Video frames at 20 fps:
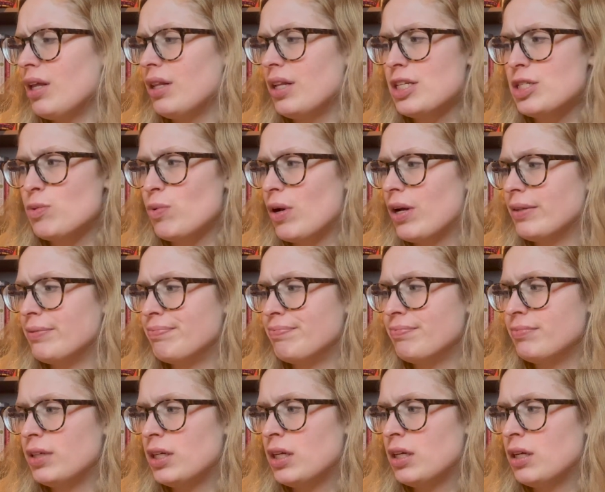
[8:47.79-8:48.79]
this
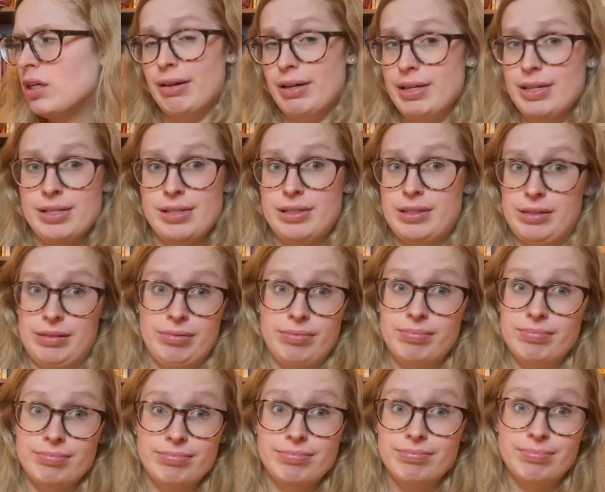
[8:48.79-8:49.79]
one is
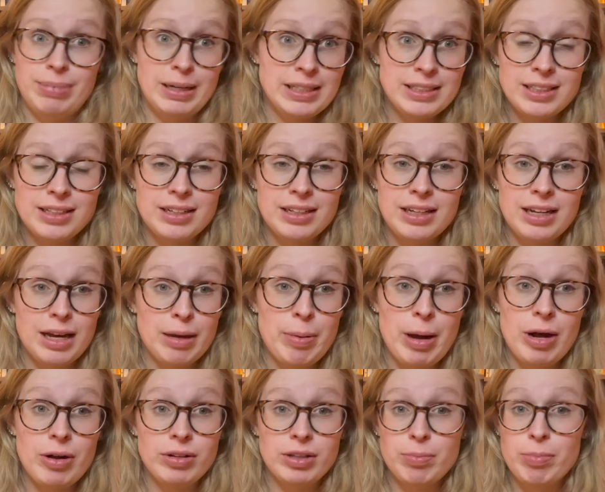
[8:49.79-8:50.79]
basically
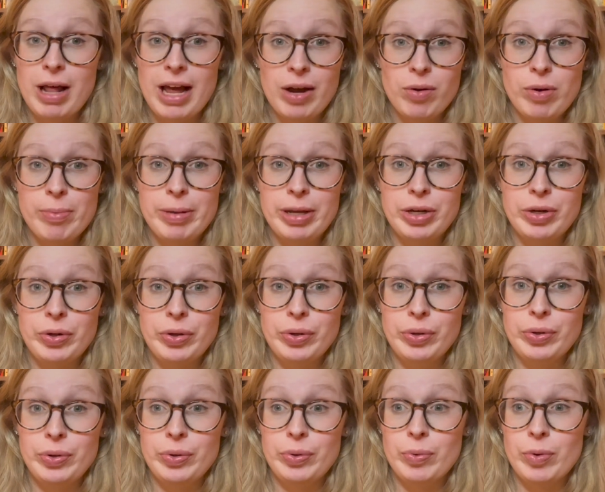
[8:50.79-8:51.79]
about the black women
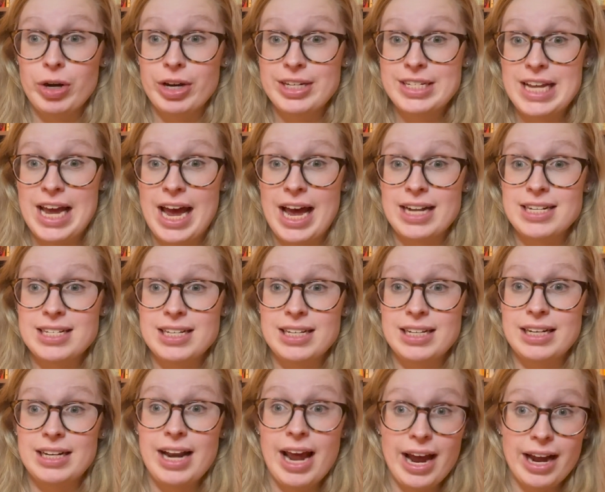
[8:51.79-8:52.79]
who worked at
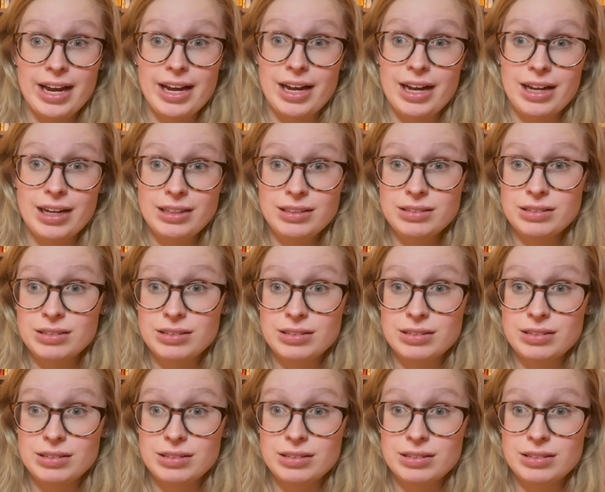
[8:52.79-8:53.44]
NACA